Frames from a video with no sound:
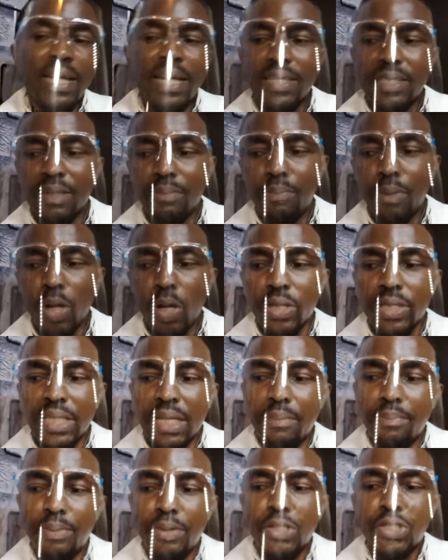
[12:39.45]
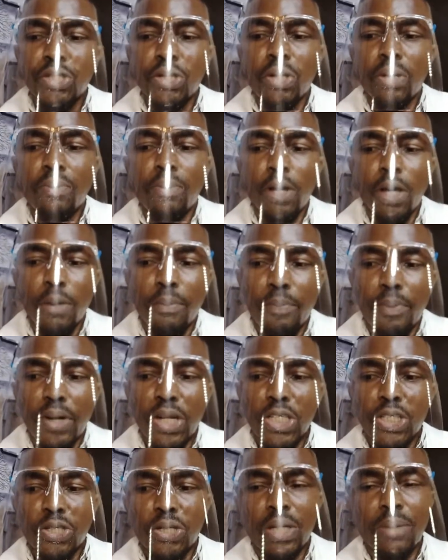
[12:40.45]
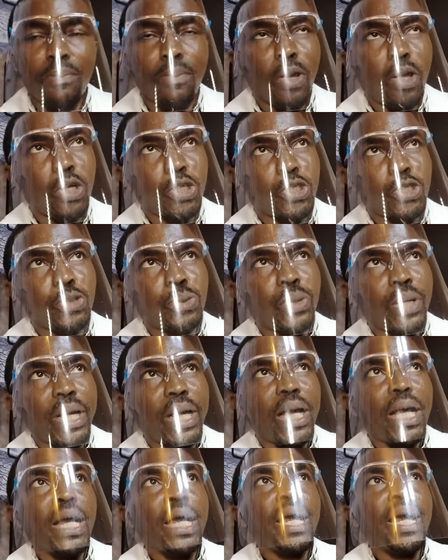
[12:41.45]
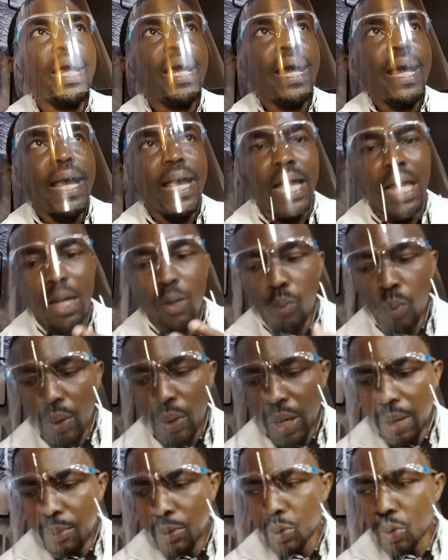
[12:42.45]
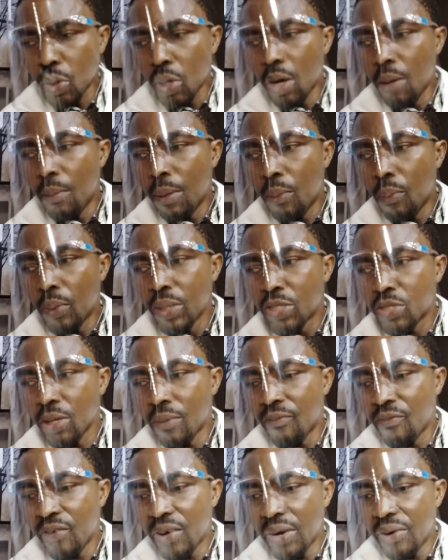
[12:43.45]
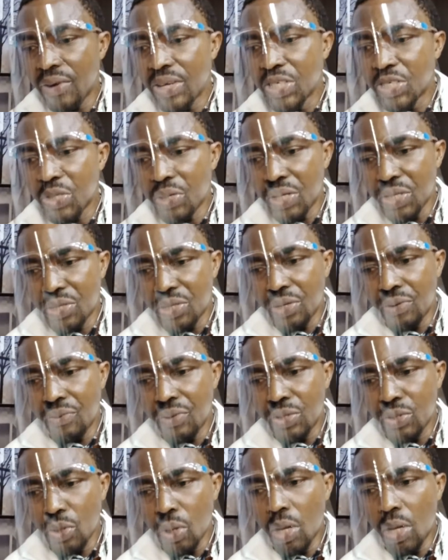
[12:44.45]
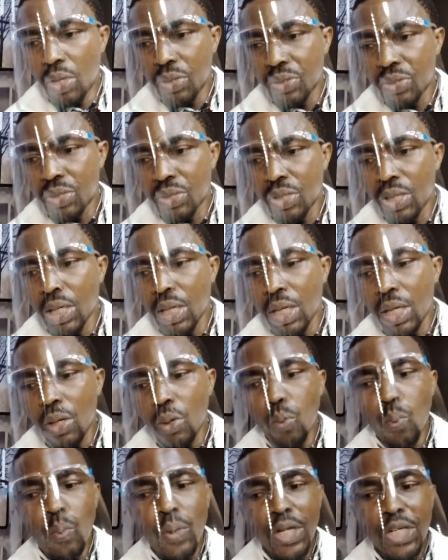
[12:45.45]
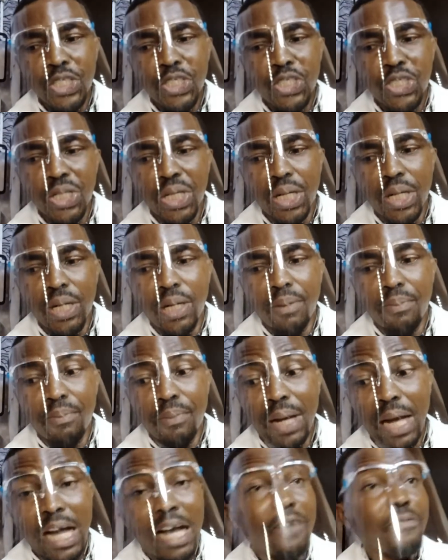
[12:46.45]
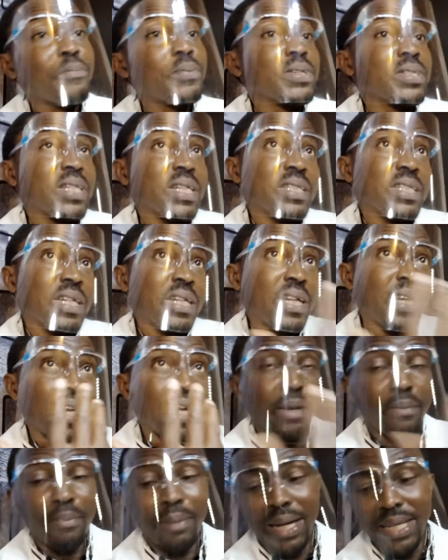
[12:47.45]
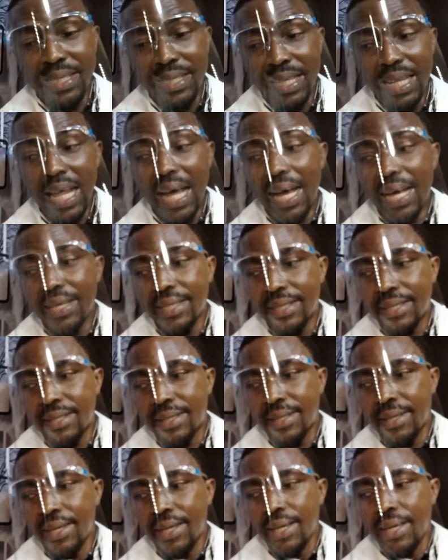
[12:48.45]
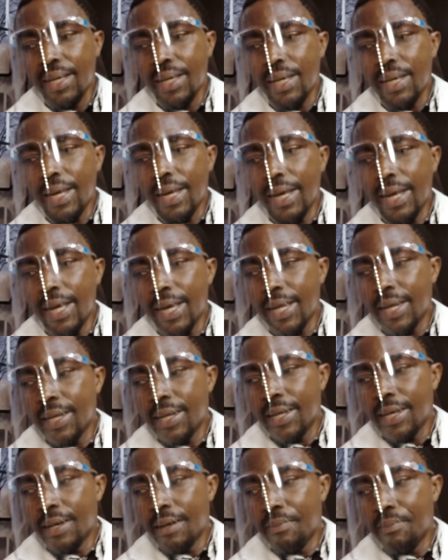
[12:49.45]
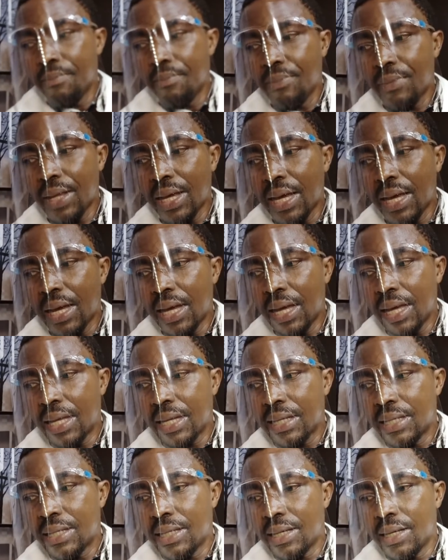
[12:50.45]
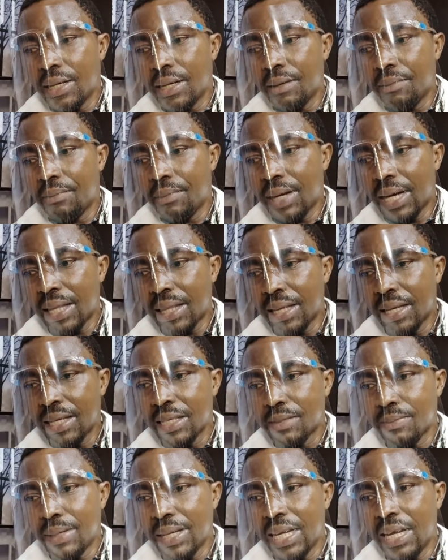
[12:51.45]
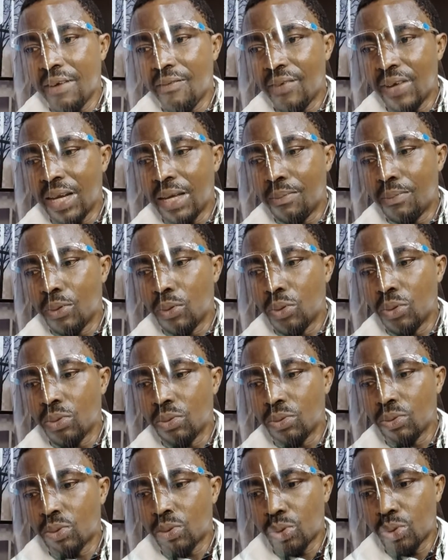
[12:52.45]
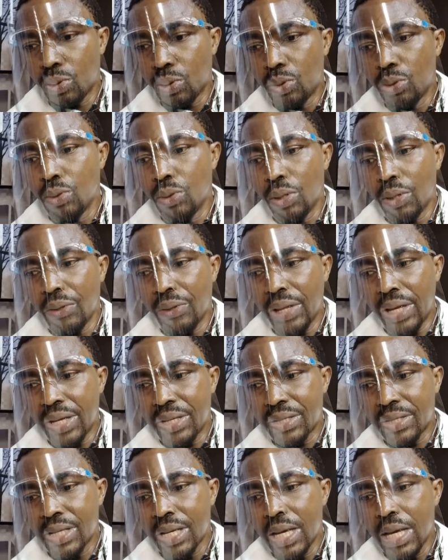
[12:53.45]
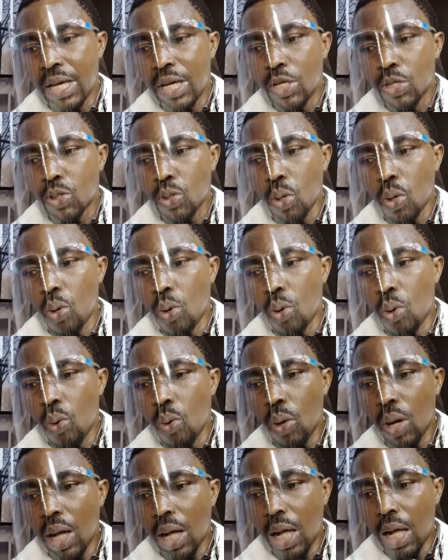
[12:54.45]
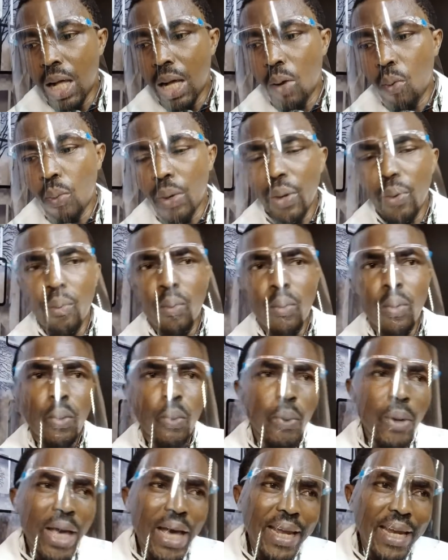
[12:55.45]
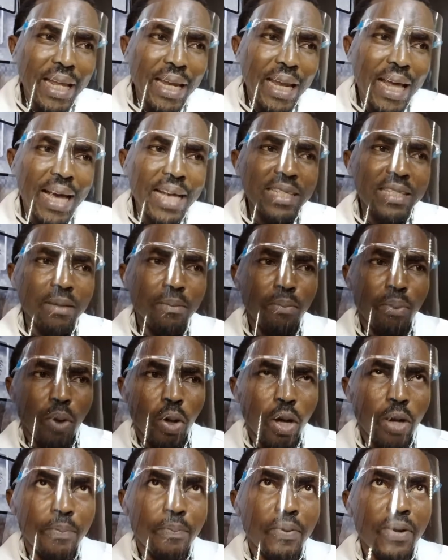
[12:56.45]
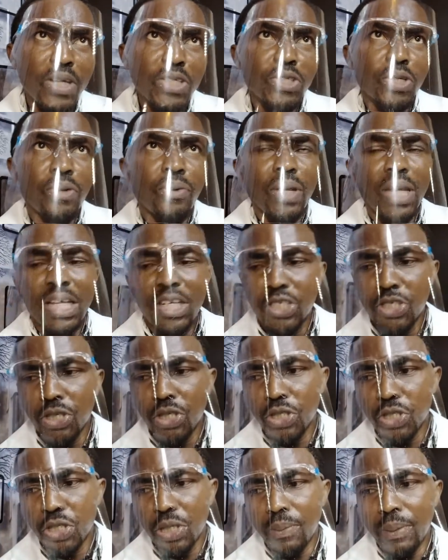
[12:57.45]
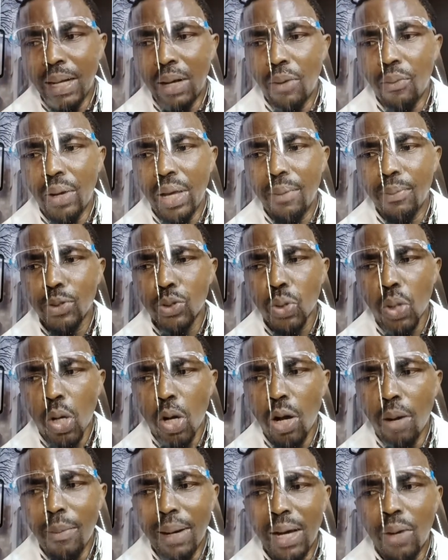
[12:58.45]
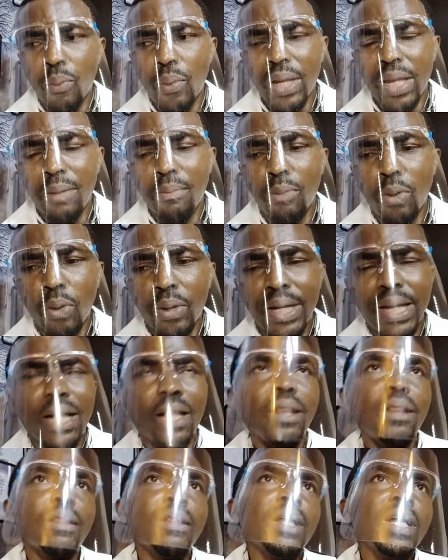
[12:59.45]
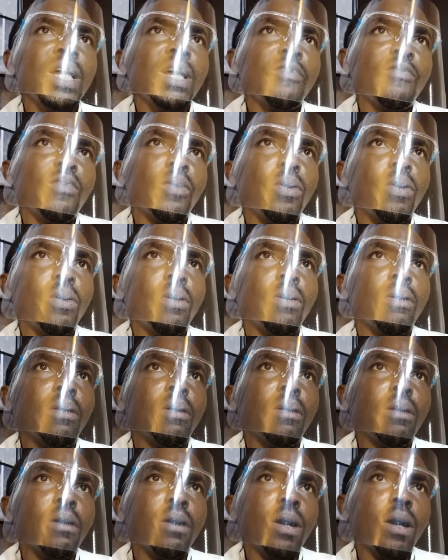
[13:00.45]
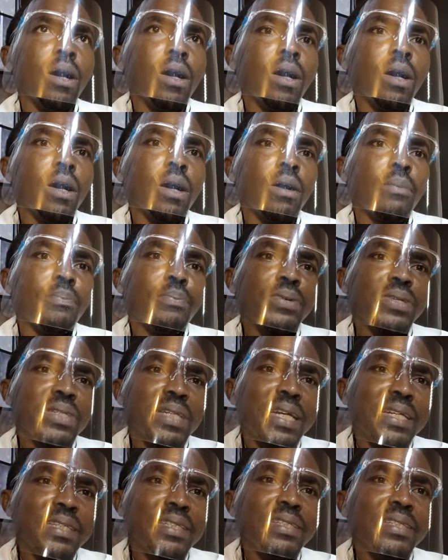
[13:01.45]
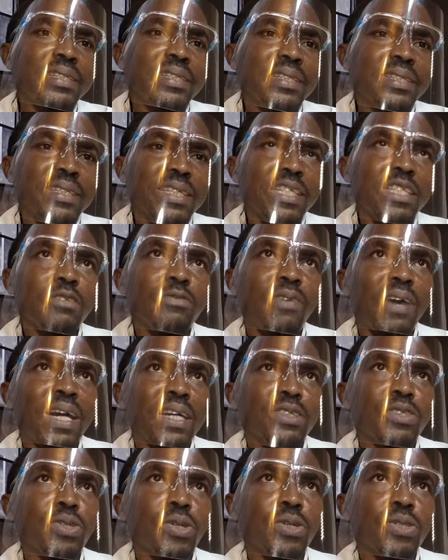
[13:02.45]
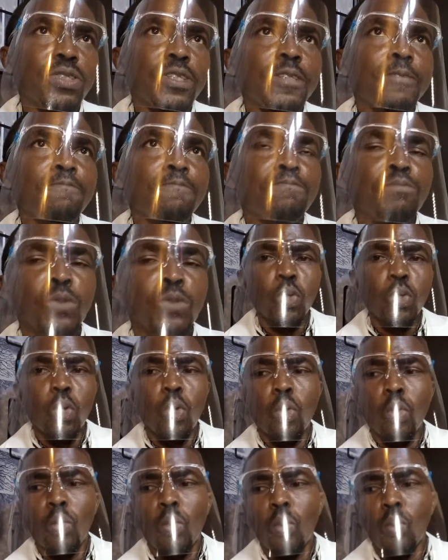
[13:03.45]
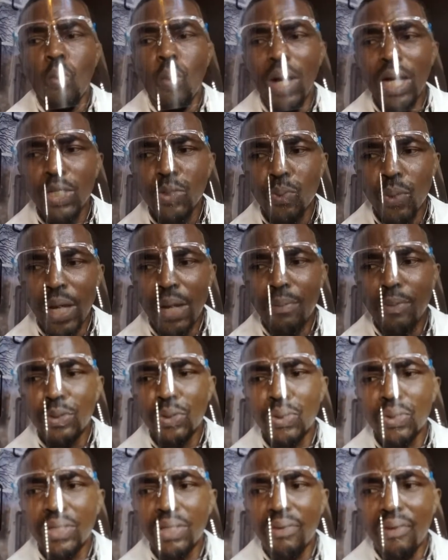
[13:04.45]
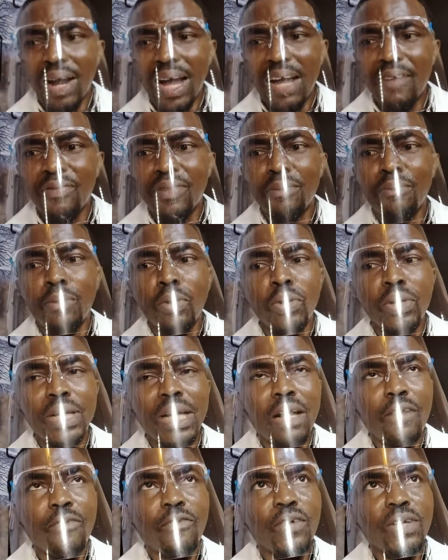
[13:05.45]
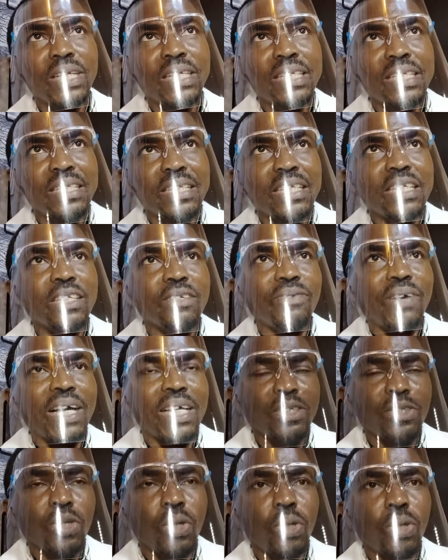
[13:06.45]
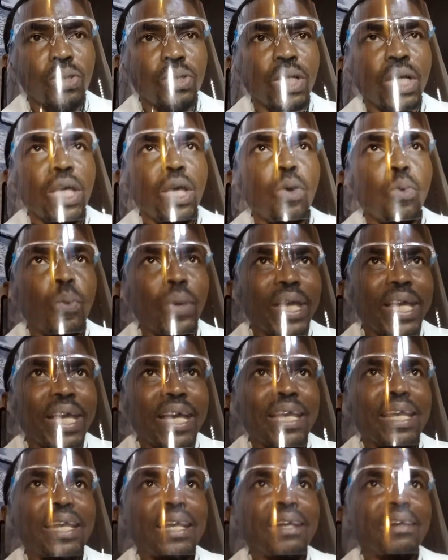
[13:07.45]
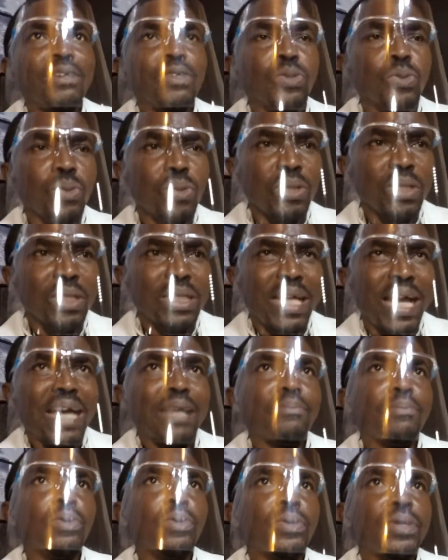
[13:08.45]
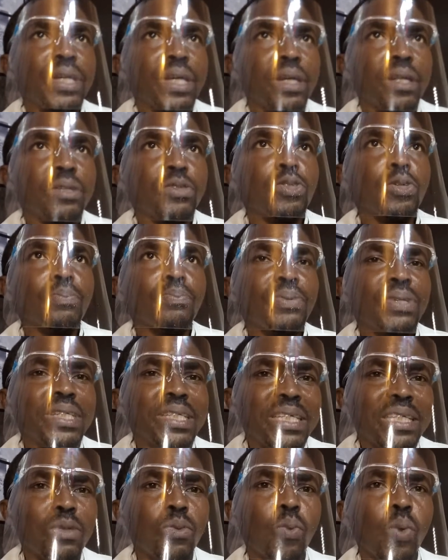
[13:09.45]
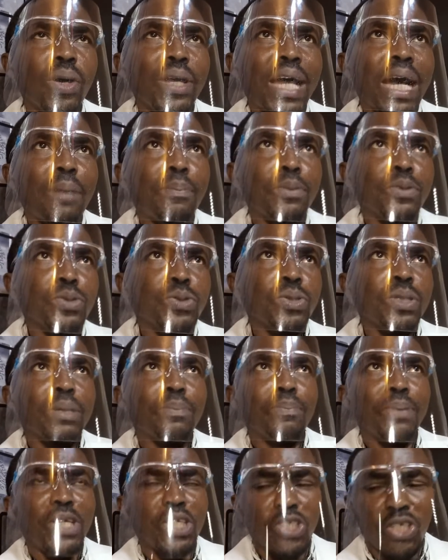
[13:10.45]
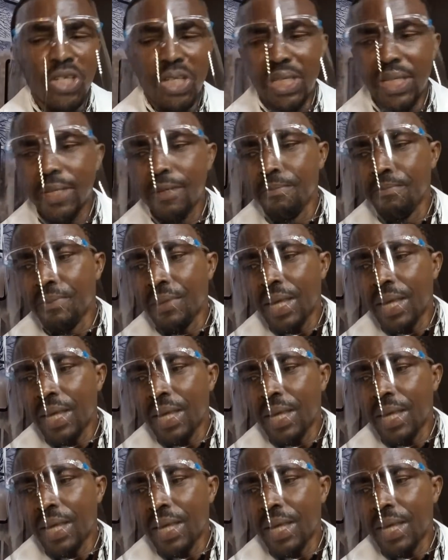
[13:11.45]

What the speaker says: That's the blood temperature, blood pressure, and blood sugar. And we're able to come up with some very interesting results, which are presented here in my slides, and I think is made available to you on this. So we analyzed the blood pressure relationship, and we're able to come out with a model for presenting the disease factors. So once we're able to derive the model for the disease factors, we can use that model to predict what happens to the patient.